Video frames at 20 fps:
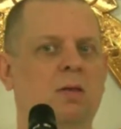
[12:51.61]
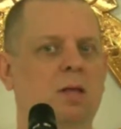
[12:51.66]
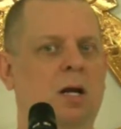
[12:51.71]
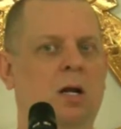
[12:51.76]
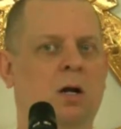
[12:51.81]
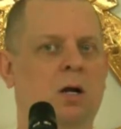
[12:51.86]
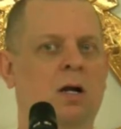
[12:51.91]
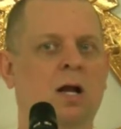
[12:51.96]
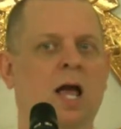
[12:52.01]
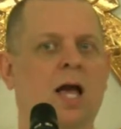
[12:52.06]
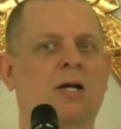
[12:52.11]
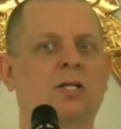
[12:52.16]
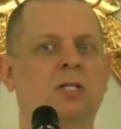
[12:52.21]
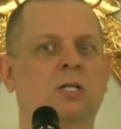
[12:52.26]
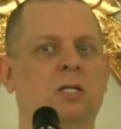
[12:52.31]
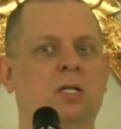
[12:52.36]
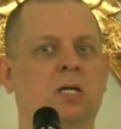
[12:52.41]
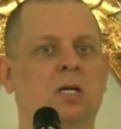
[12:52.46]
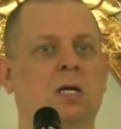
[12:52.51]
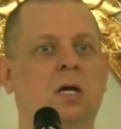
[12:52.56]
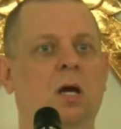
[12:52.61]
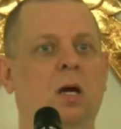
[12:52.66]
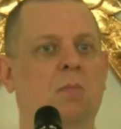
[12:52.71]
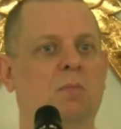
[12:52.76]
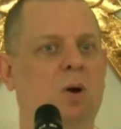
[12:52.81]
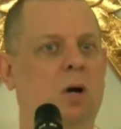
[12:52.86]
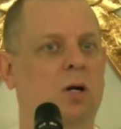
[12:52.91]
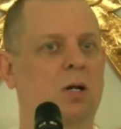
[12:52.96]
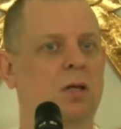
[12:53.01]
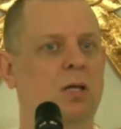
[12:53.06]
that aren't actually
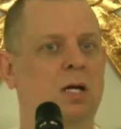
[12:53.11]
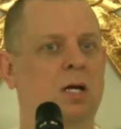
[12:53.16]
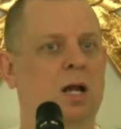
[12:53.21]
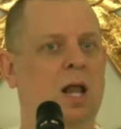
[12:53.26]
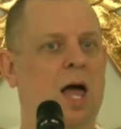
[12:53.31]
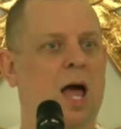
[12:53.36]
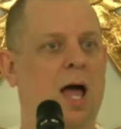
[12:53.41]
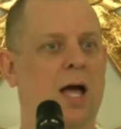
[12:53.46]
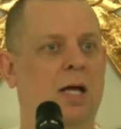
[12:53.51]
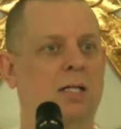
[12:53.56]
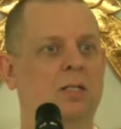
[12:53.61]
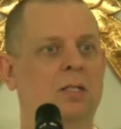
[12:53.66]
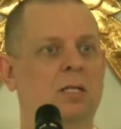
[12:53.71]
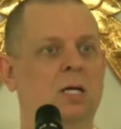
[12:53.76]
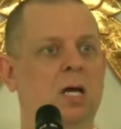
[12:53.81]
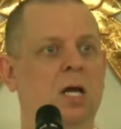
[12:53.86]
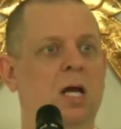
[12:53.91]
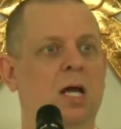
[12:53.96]
part of the class.